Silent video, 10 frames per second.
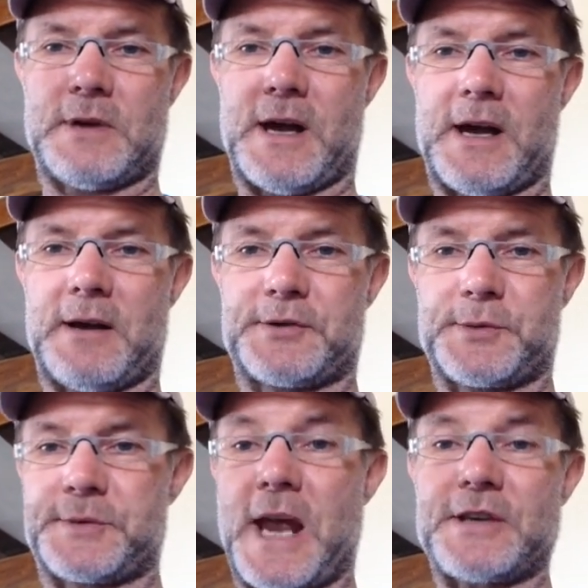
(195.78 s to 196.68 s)

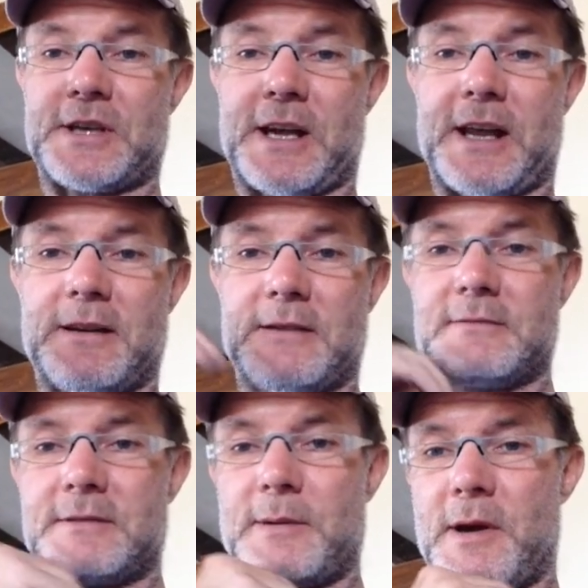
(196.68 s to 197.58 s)
substantially,
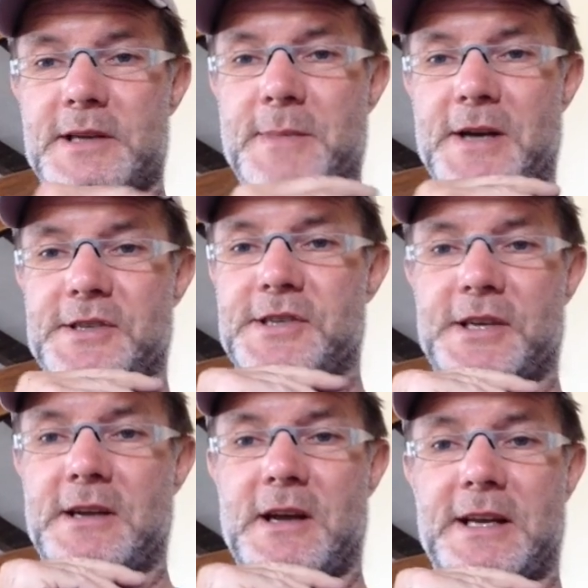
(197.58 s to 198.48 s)
as much as
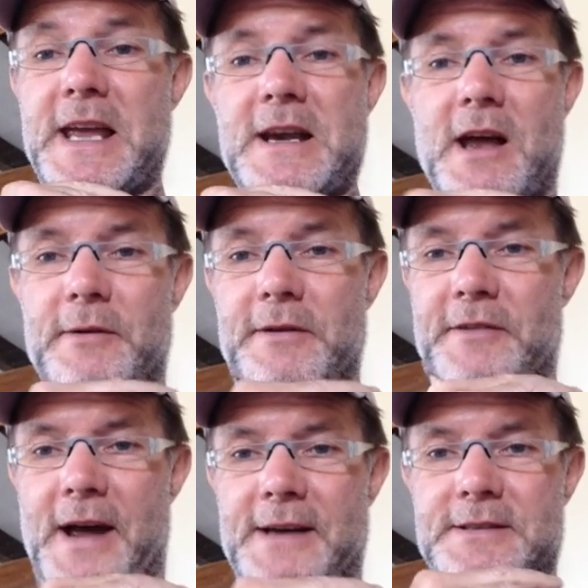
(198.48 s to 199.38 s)
a kilo, in
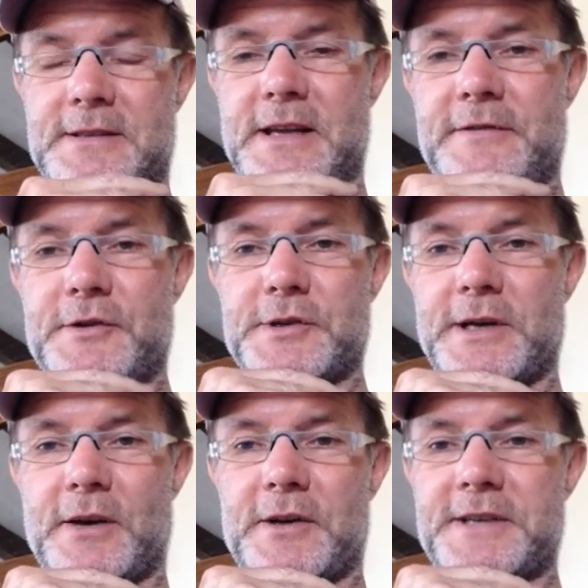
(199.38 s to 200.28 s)
fact, if you're
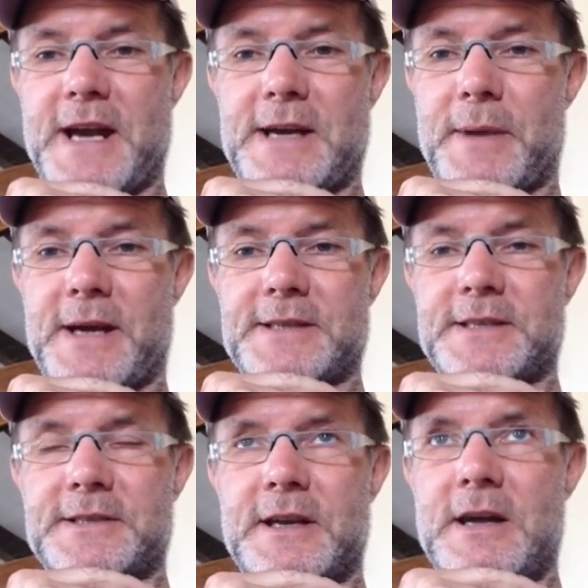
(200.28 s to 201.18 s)
doing it on a daily
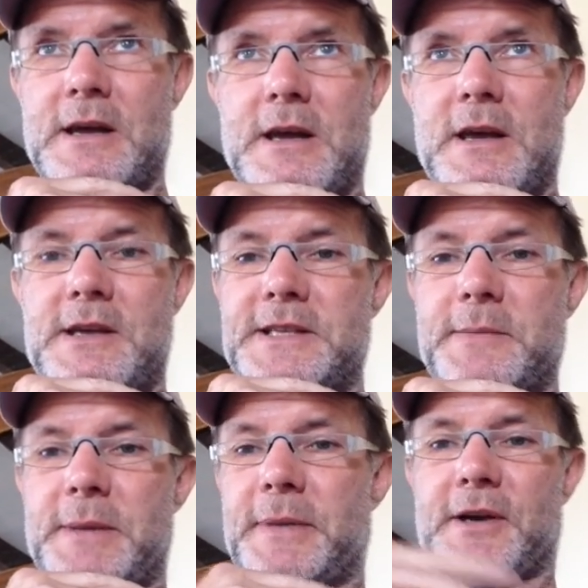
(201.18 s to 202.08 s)
basis,
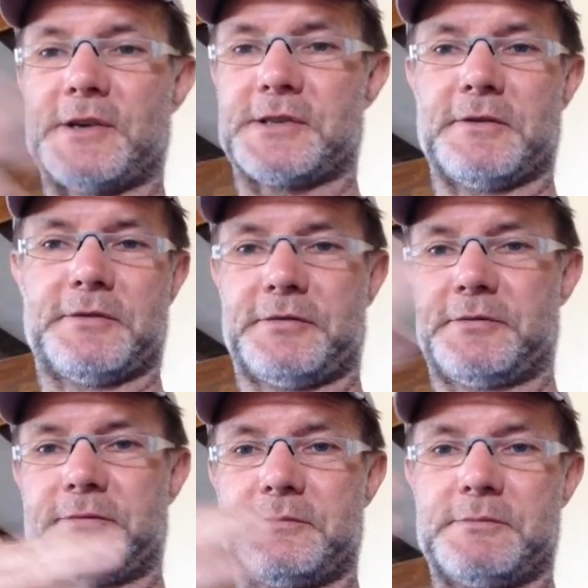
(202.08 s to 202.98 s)
simply because of
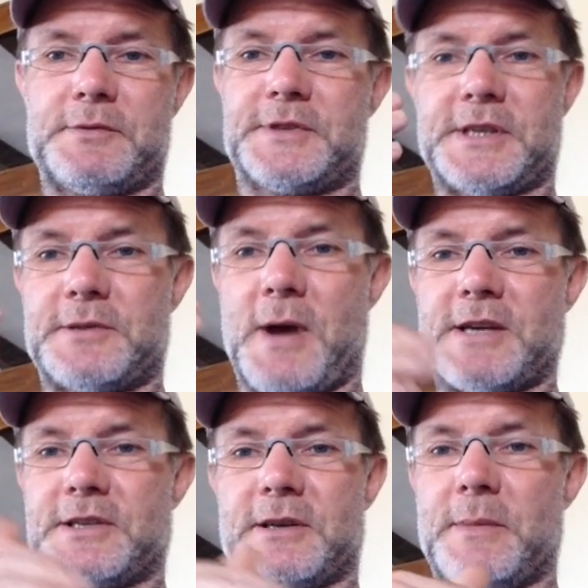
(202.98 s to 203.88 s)

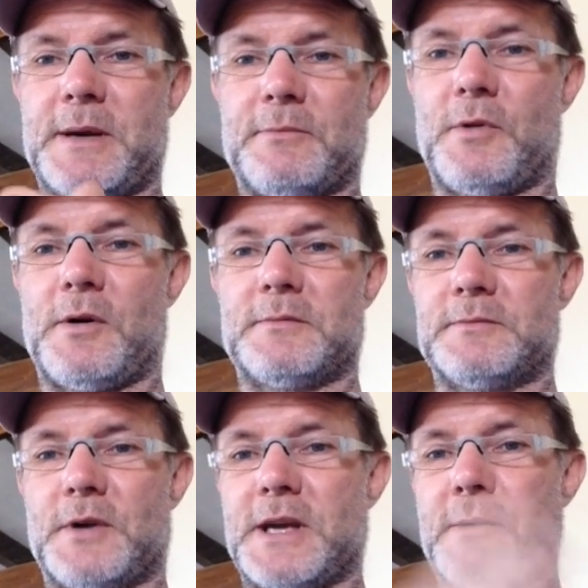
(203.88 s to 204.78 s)
situation. I mean,
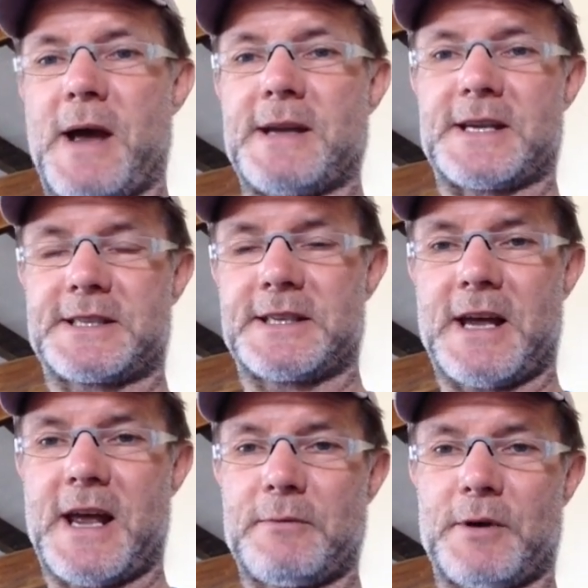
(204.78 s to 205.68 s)
what you ate
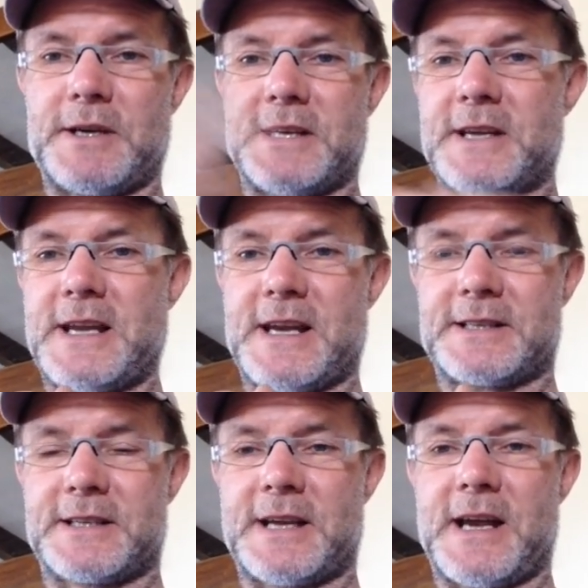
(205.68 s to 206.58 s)
yesterday, what you didn't eat
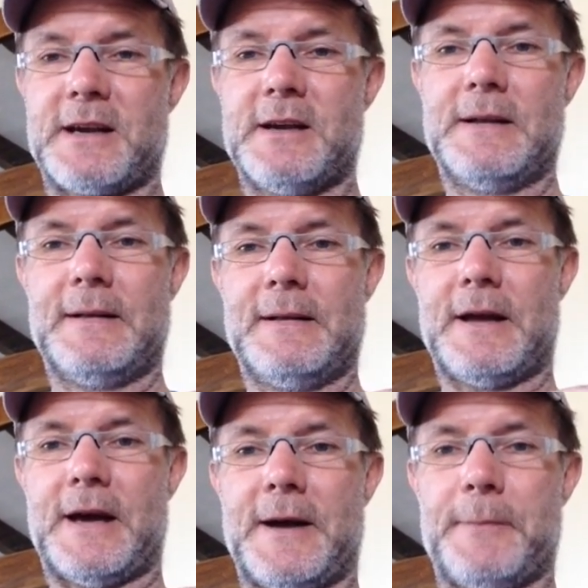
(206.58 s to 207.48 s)
yesterday,
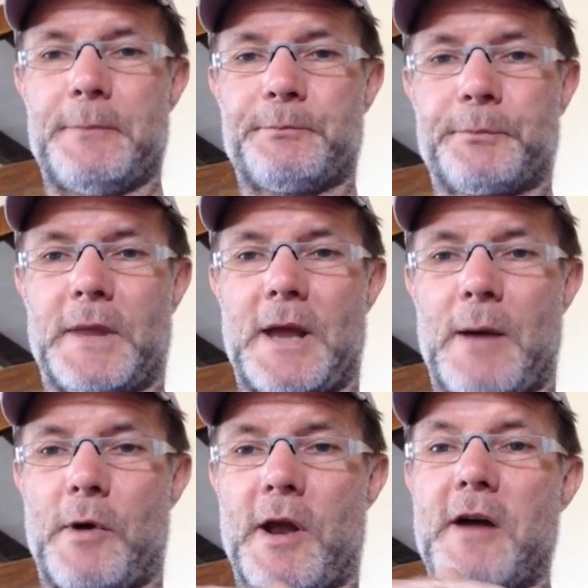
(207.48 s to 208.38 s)
and
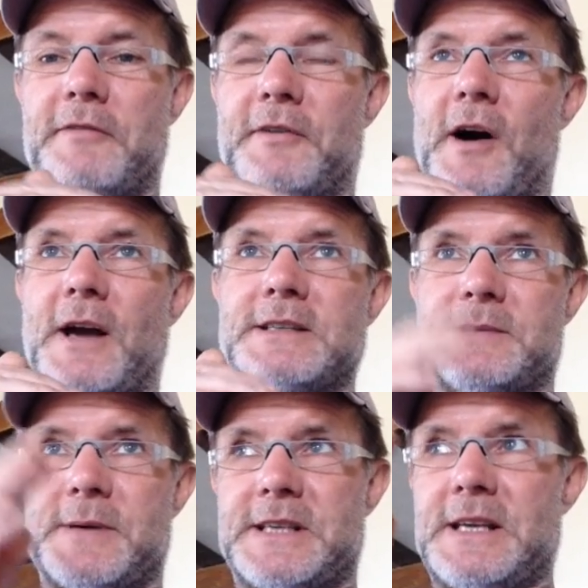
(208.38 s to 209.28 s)
what I find,
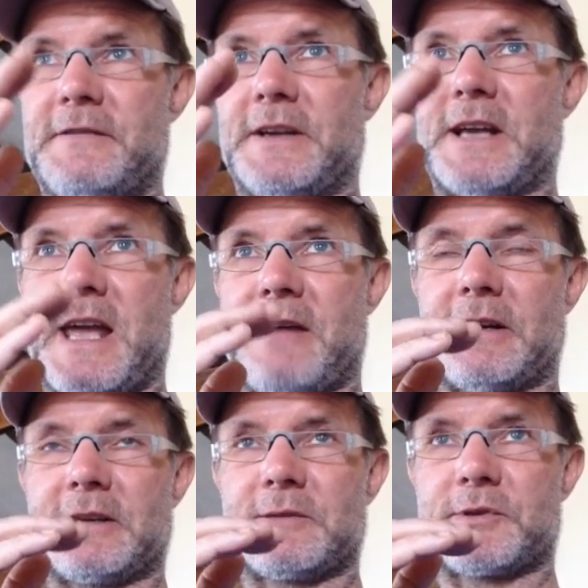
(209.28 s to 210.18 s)
especially living here
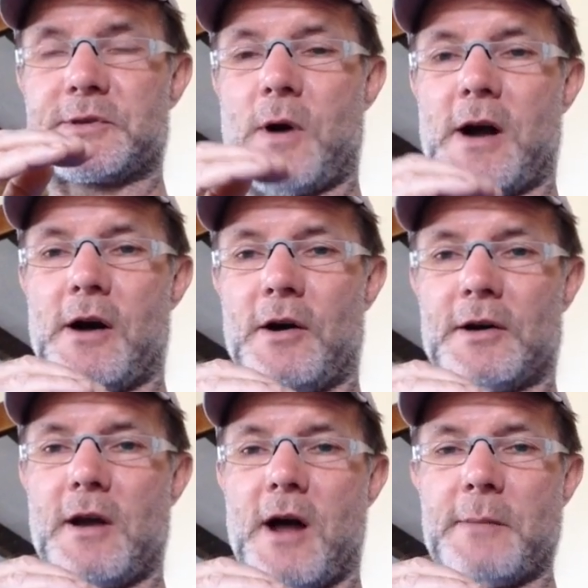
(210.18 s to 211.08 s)
in what's quite a
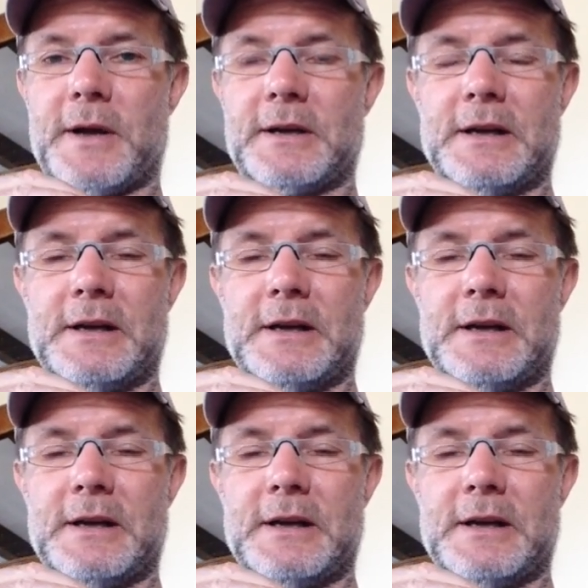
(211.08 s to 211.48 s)
hot climate,